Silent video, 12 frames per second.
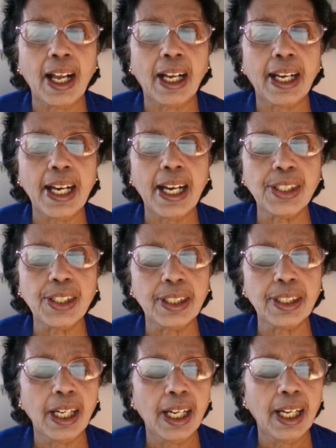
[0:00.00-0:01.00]
Cash
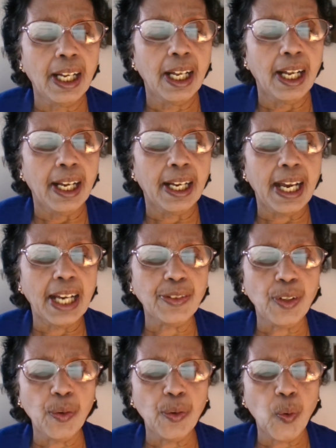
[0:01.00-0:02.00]

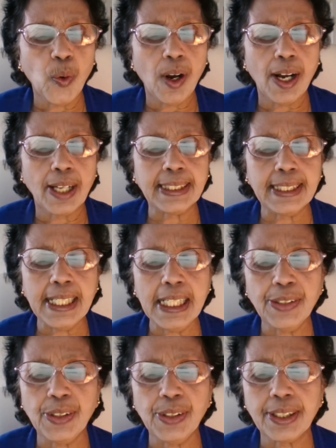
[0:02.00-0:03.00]
flow forecast
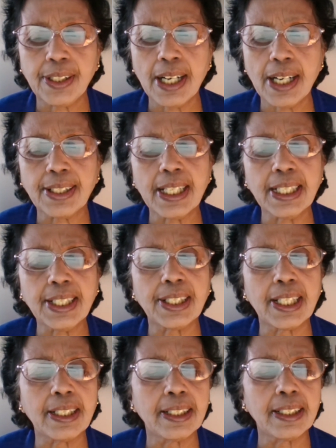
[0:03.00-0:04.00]
deals with the
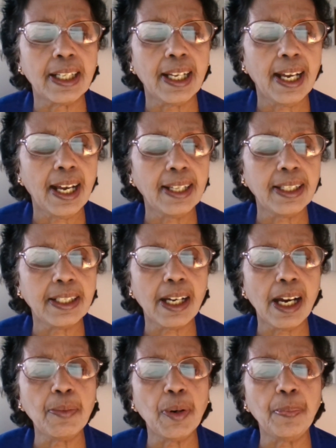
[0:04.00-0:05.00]
transactions at the
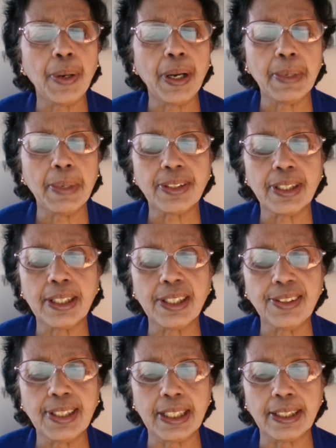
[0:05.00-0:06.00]
time of payments and
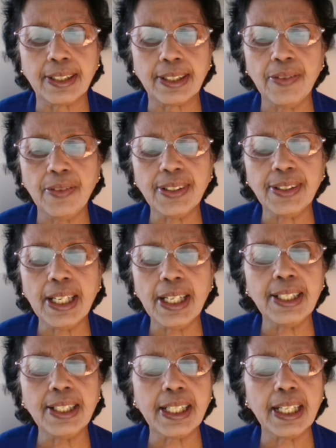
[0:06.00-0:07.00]
receipts. If a sale
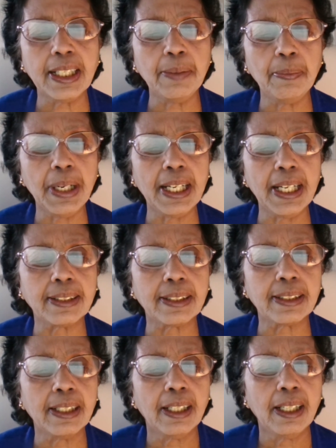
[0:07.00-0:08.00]
is taking
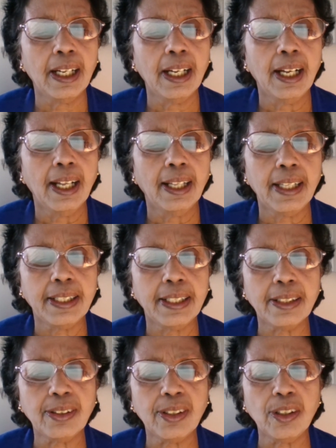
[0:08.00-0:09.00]
place, that
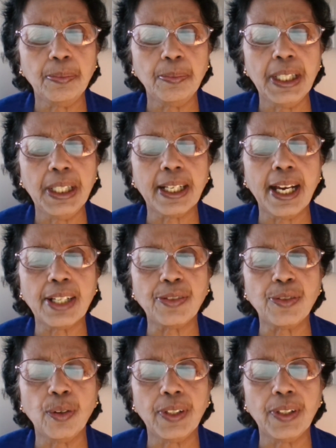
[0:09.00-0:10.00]
does not mean cash
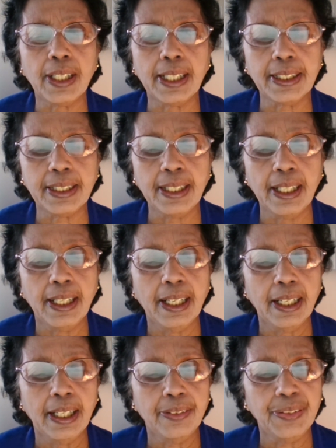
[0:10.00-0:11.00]
flow will get
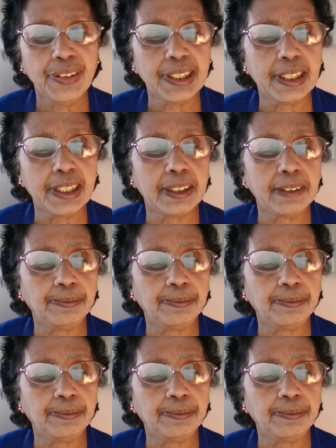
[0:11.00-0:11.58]
affected,